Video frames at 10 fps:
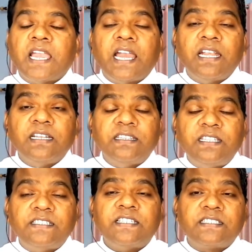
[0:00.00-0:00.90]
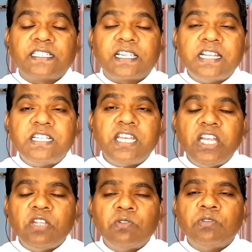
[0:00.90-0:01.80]
and this is
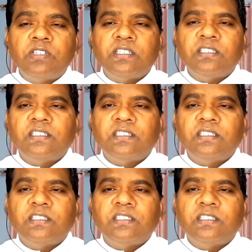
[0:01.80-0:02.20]
continued